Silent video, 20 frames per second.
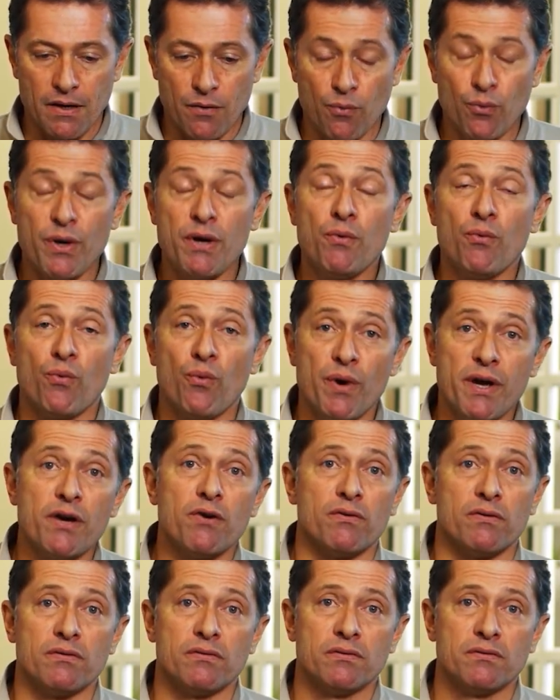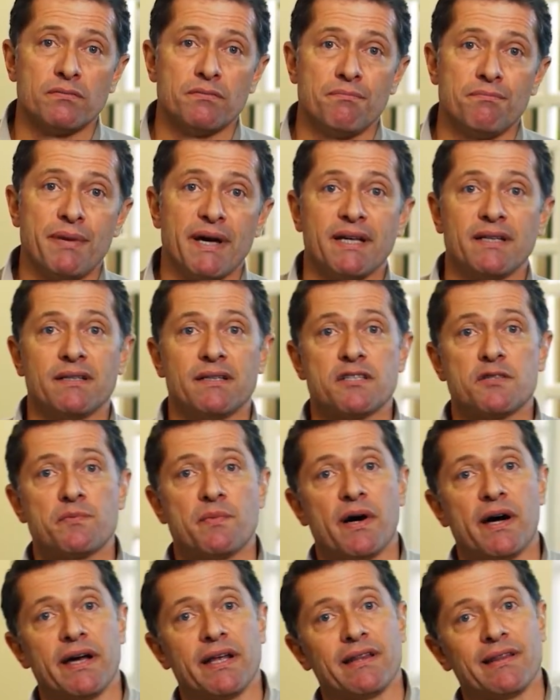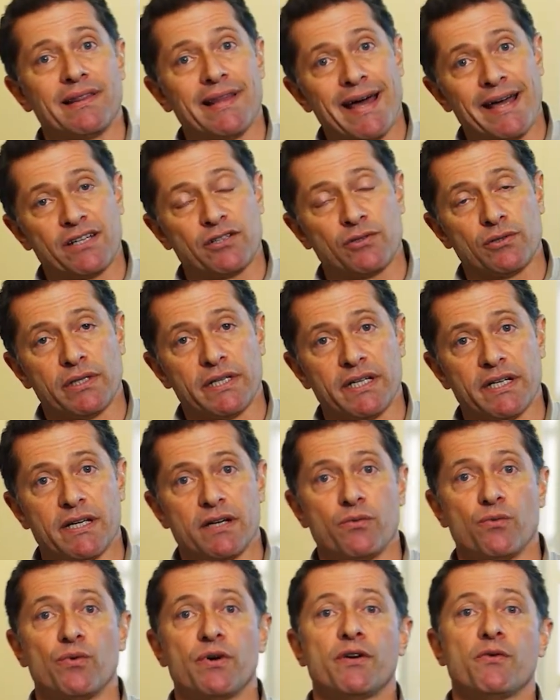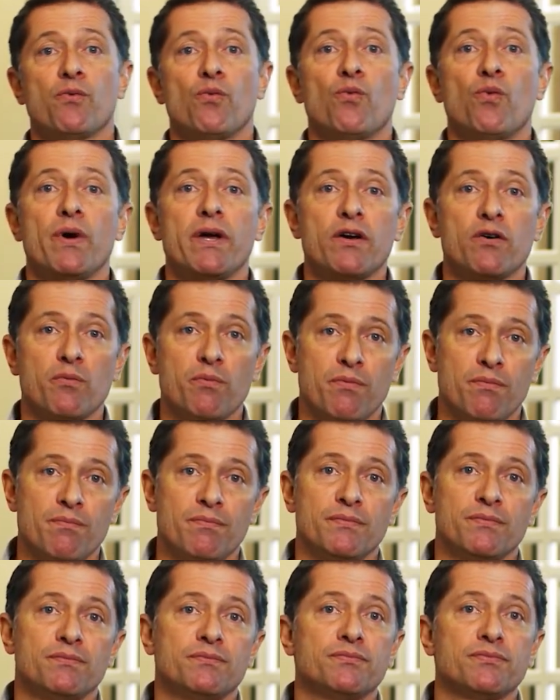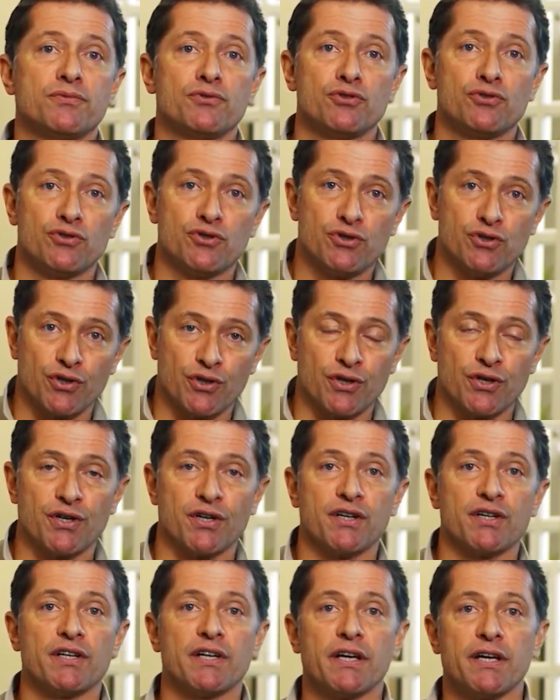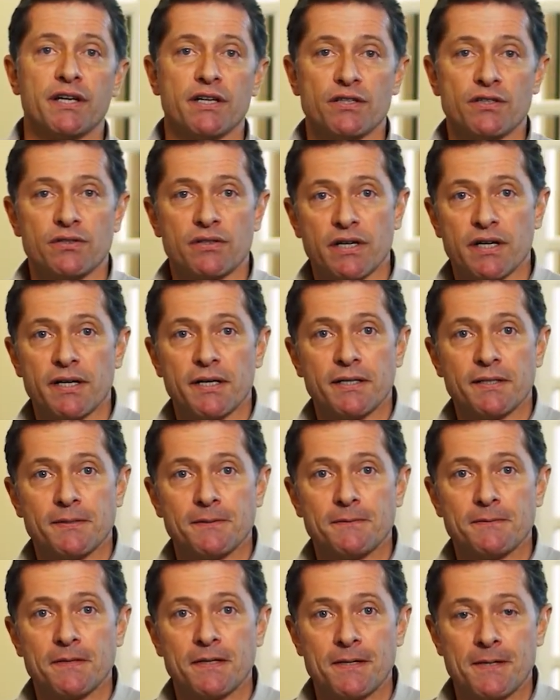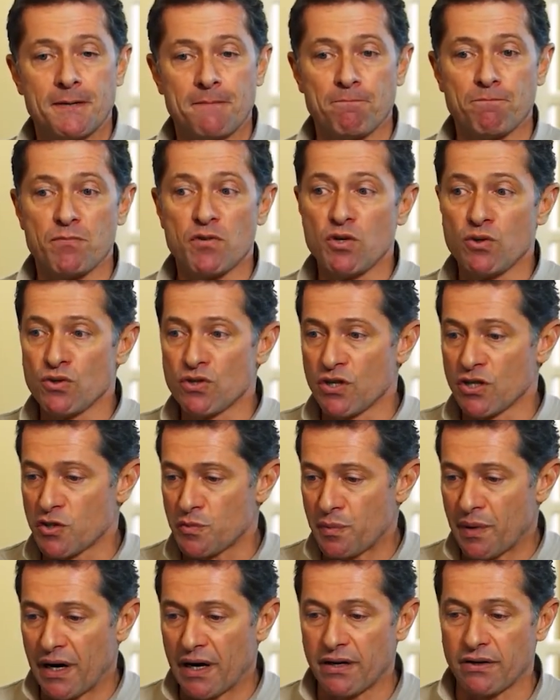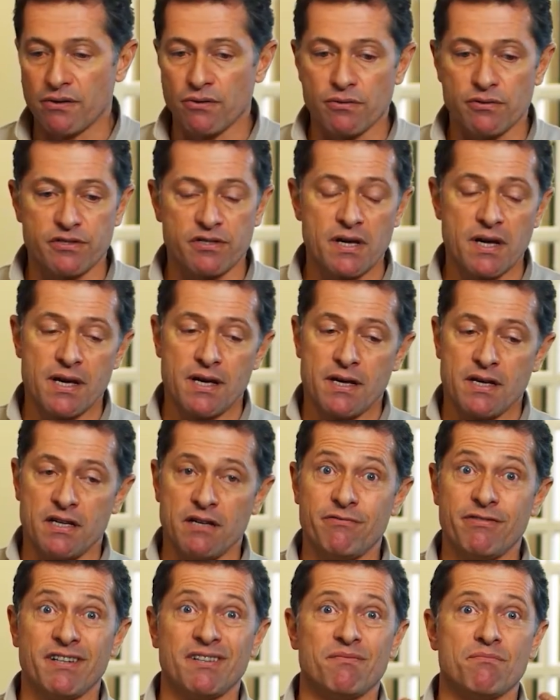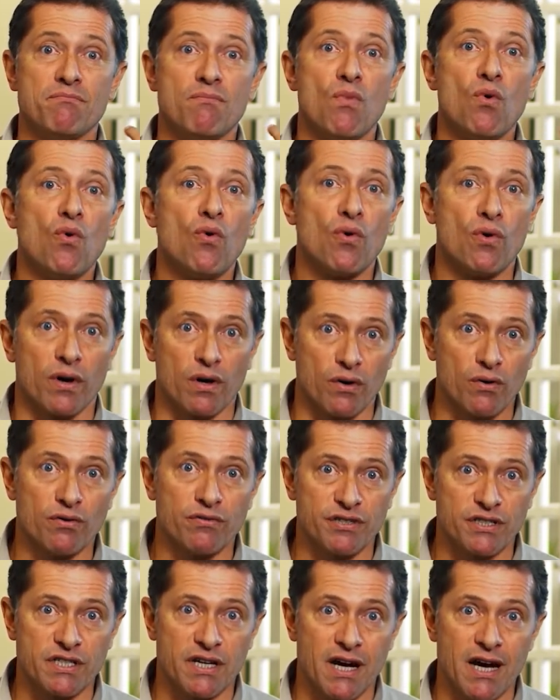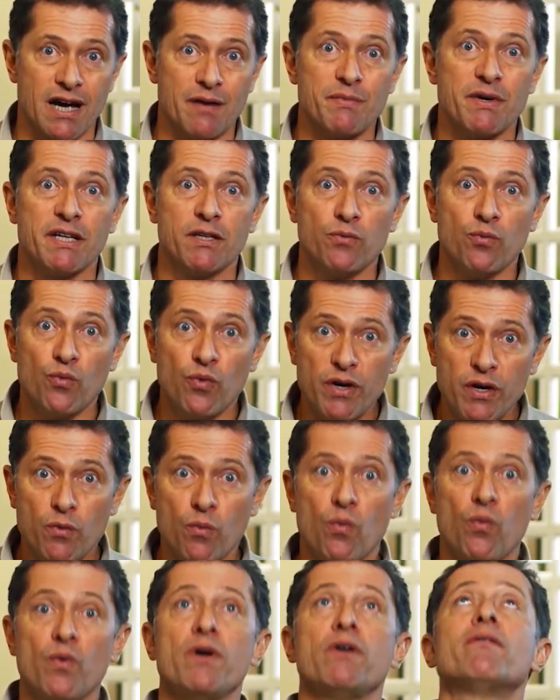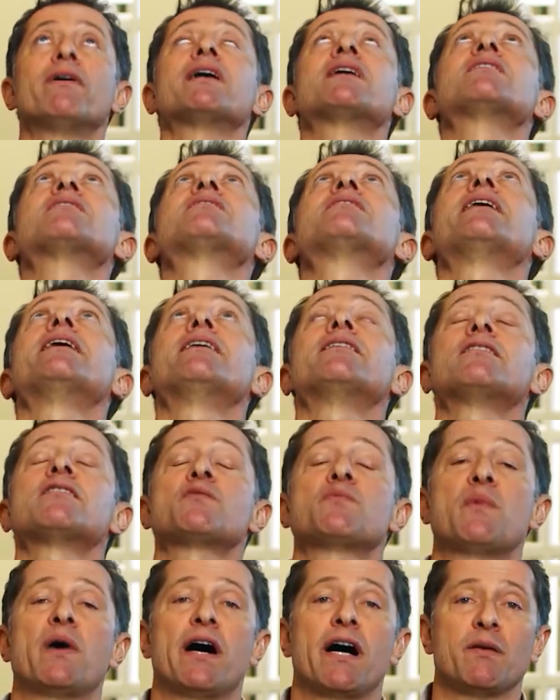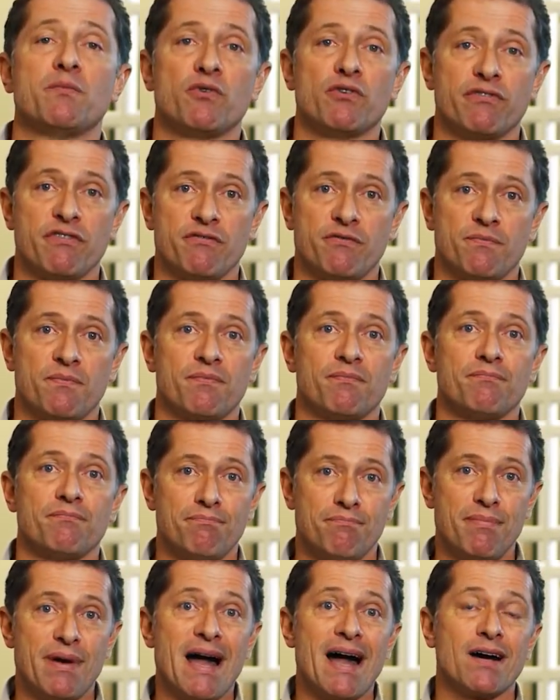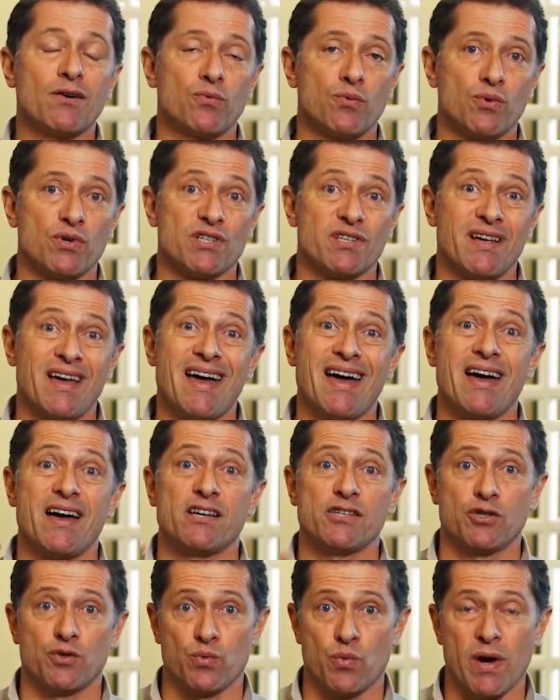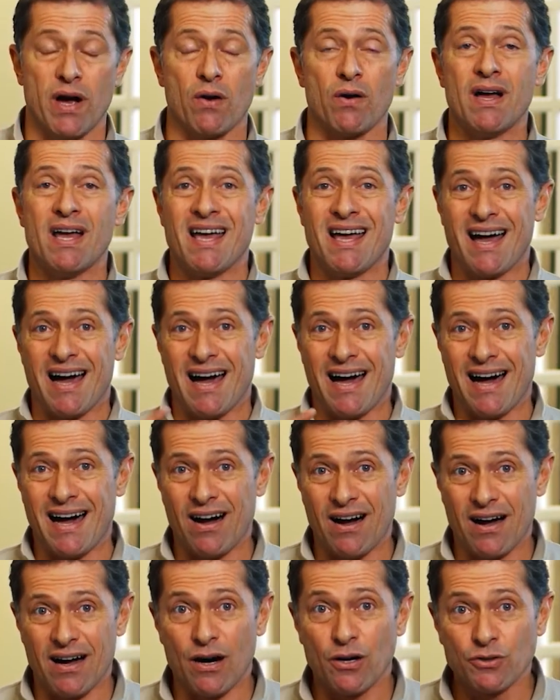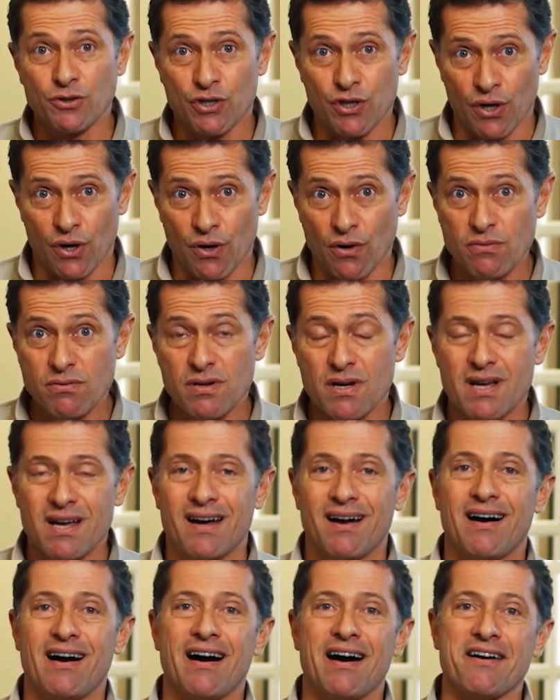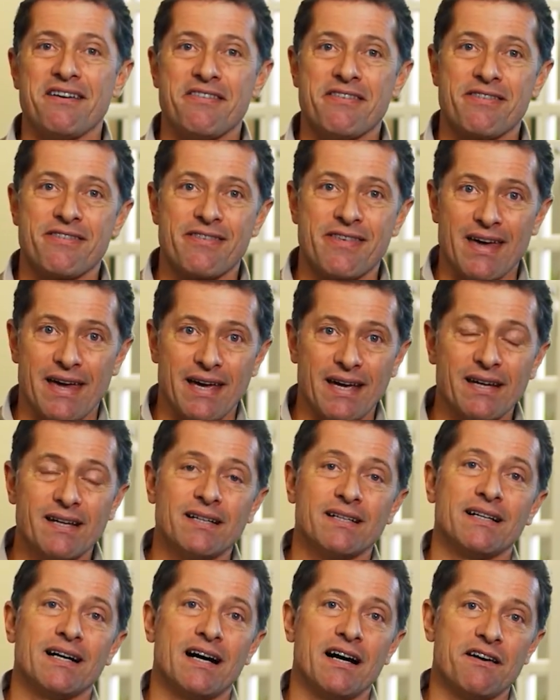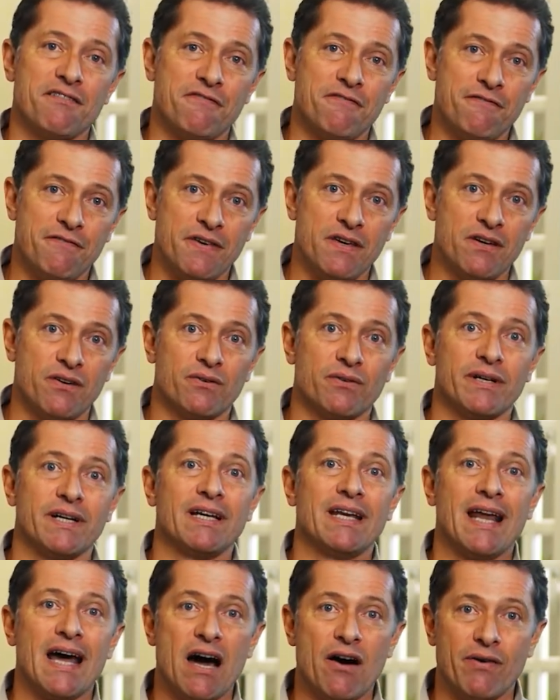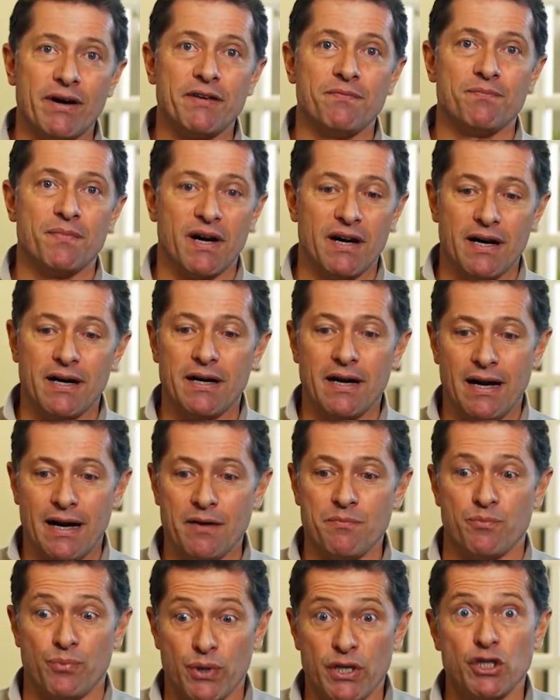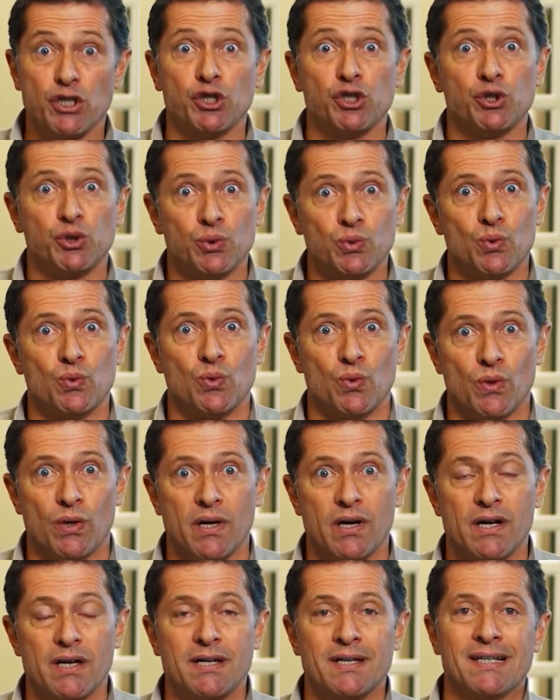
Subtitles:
we will bend the spine laterally. We will turn and use the spirals even more over time, and we will extend the spine moving backwards as well. Although I think I feel, and now I'm pretty sure